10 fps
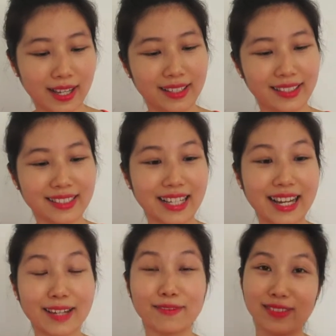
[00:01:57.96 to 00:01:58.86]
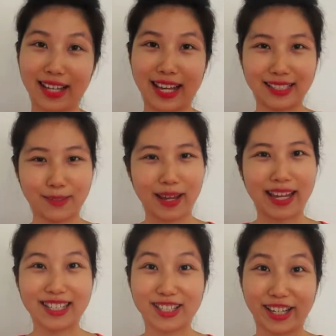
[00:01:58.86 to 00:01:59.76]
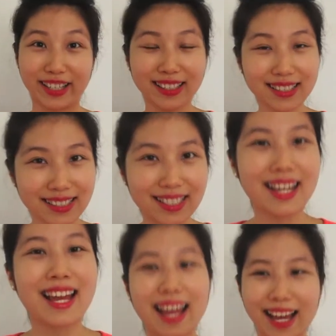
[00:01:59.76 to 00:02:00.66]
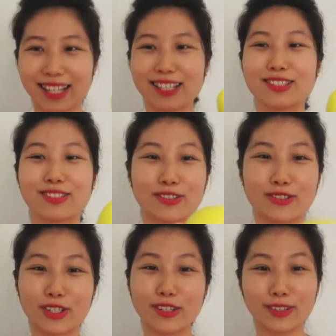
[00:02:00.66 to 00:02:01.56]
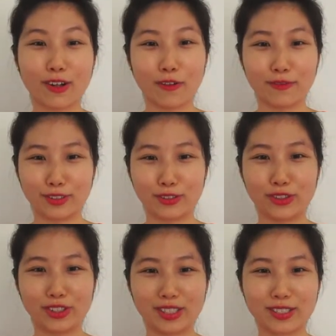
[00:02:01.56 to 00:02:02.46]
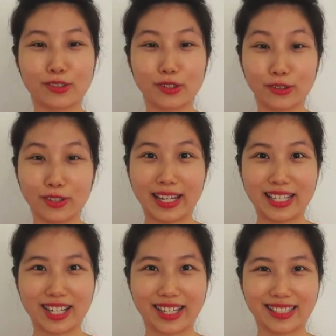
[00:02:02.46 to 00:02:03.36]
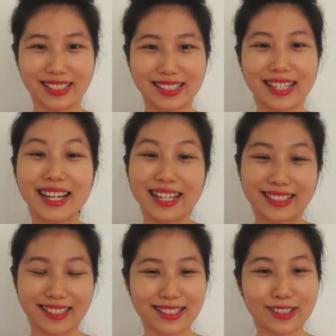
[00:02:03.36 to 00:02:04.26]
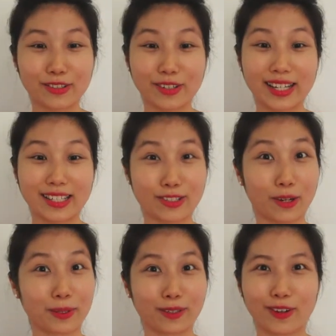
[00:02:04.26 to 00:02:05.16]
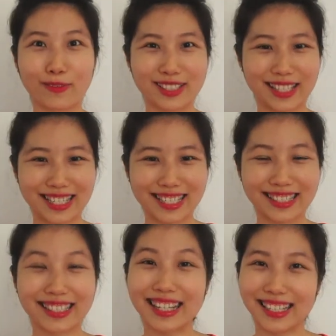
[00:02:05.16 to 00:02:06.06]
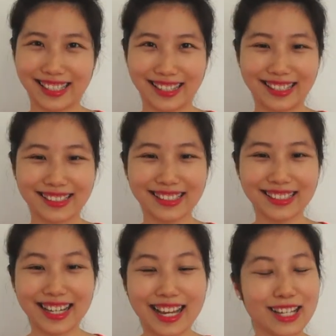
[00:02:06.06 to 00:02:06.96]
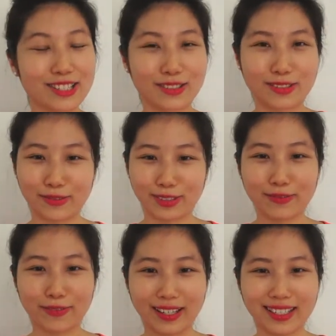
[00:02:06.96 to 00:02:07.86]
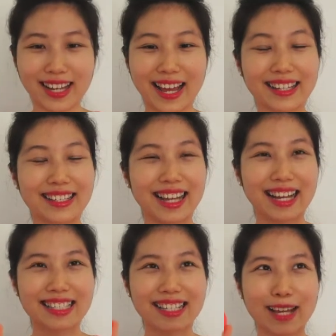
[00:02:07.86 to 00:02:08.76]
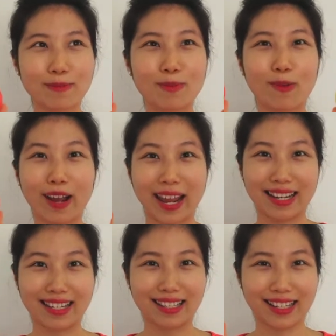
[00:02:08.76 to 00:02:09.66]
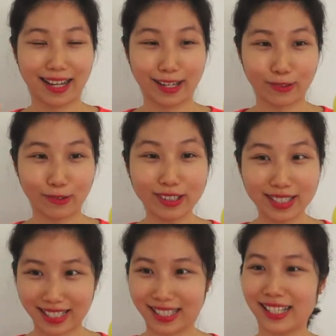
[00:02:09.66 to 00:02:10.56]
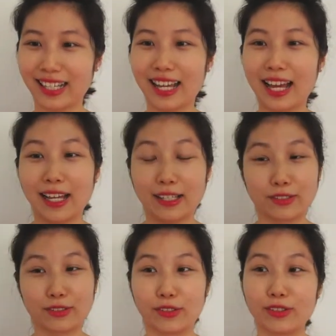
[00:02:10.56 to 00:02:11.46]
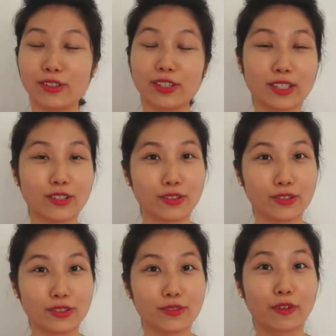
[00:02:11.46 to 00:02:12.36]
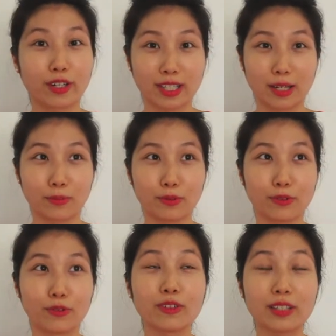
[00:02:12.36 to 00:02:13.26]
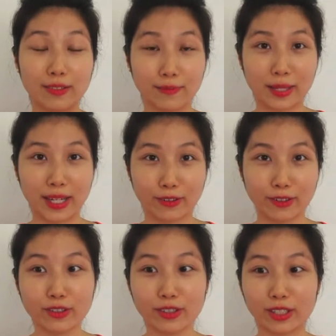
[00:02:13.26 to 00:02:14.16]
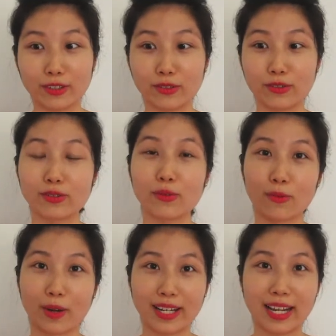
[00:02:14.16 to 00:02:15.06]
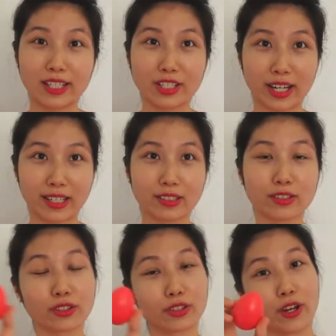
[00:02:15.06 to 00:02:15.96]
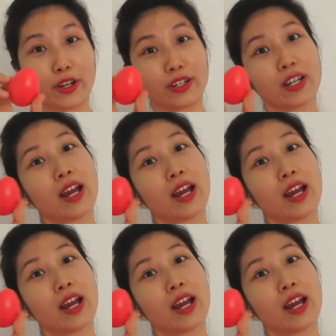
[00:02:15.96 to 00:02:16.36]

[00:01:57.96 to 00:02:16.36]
Next I have some egg shakers. So to even offer the students 2 shakers does create a topic of conversation in the lesson. So it's really fun, and it actually came in more handy than I thought. So you can use, for example, in piano, you can use 1 egg shaker to learn